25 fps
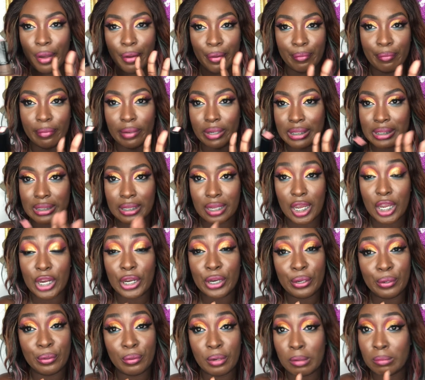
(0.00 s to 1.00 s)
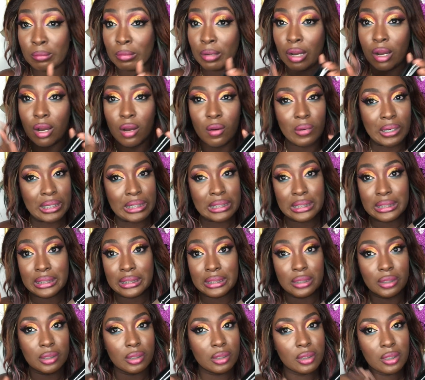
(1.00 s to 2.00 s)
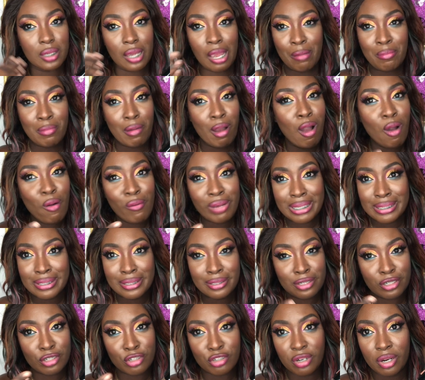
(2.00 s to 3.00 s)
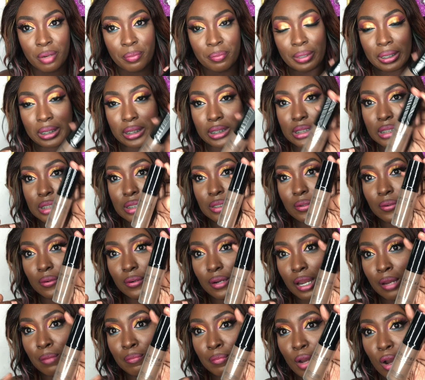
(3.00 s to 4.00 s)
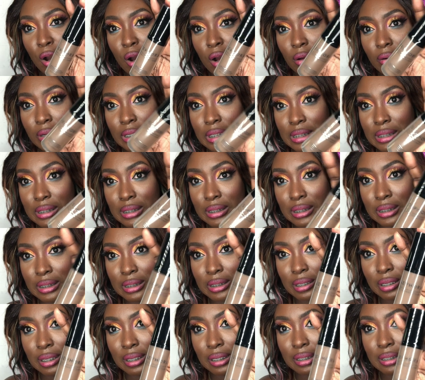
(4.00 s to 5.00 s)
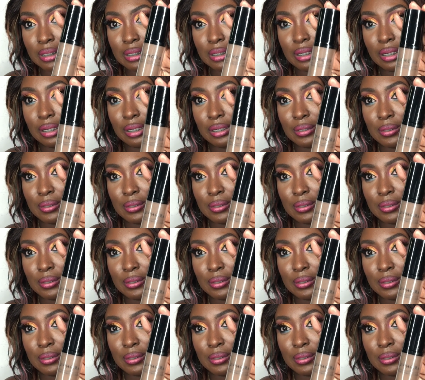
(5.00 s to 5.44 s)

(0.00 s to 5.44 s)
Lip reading: But I was like, no, I'm always in the tropics, so I'm always this skin